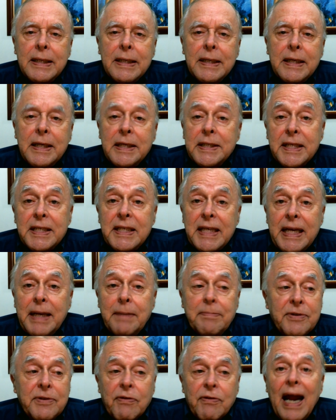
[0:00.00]
It's just to
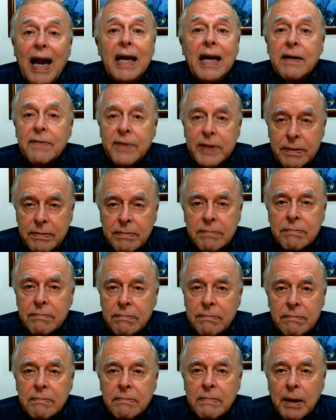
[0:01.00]
keep track of it.
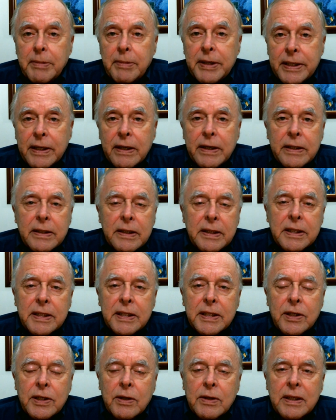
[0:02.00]
Let me tell you,
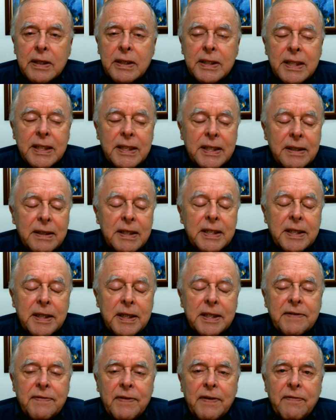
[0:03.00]
it's
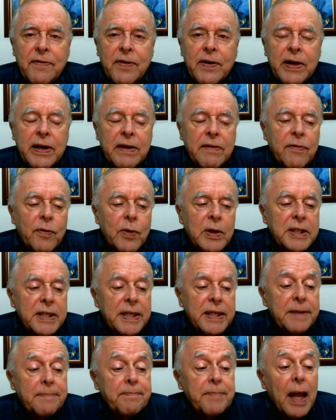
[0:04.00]
just been very
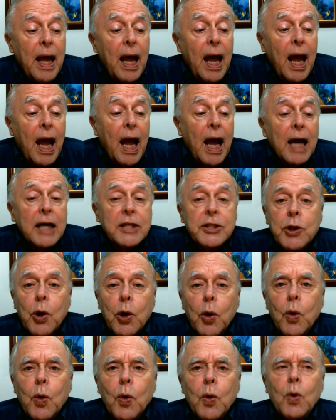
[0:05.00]
unfortunate.
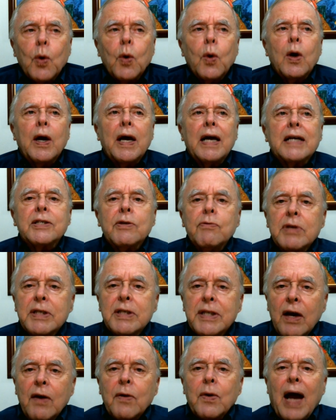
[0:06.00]
So as a
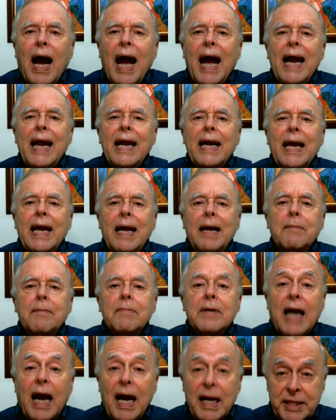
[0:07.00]
result, I
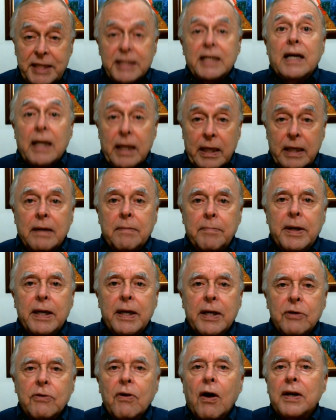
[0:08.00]
am constantly
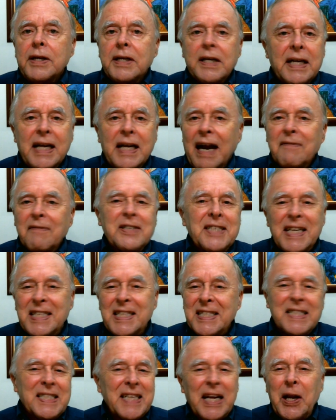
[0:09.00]
being drawn into
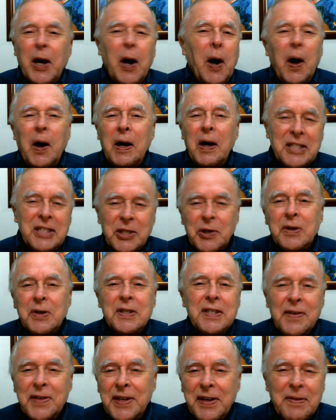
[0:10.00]
conversations on all
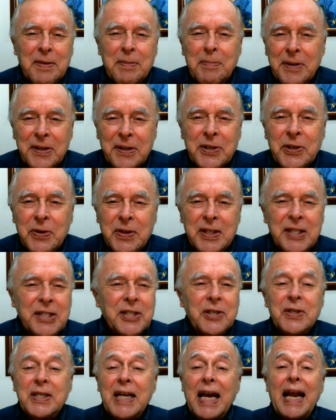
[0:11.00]
sorts of different political
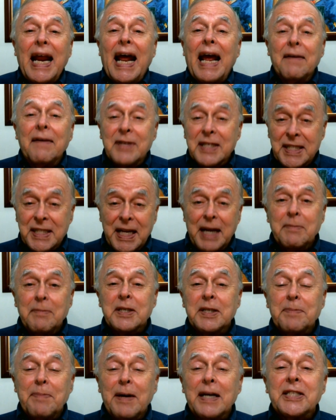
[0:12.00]
issues, and I have the same
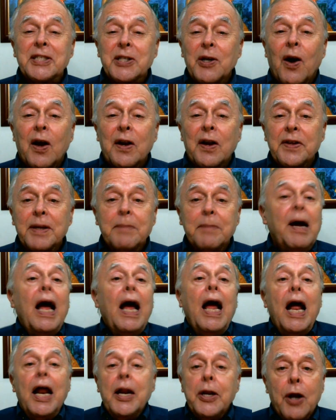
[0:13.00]
response to all of them.
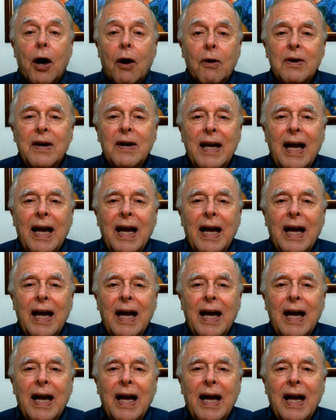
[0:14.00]
No,